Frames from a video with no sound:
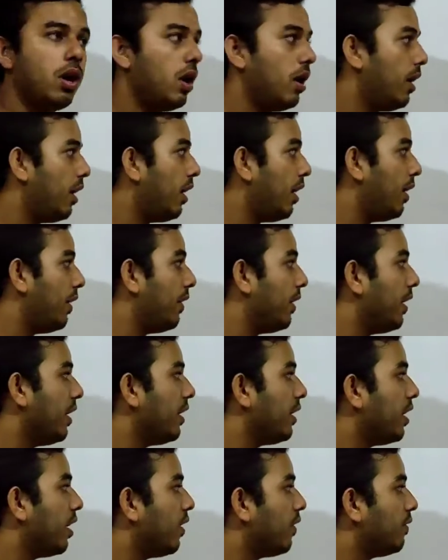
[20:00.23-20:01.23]

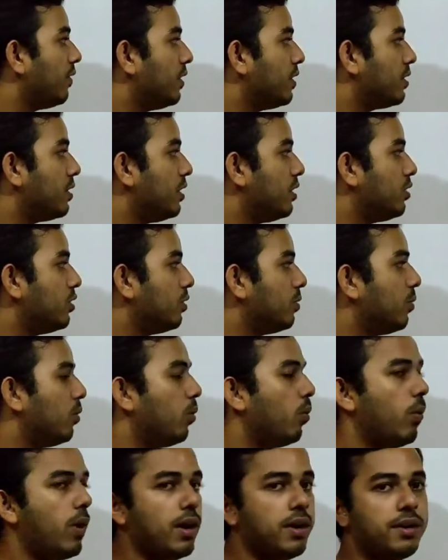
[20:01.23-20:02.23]
area of this region
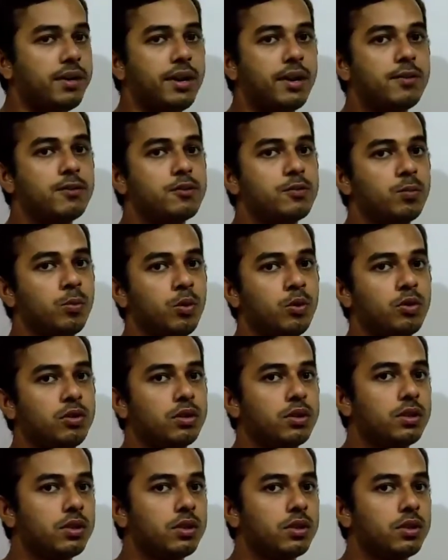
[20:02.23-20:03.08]
1 times more.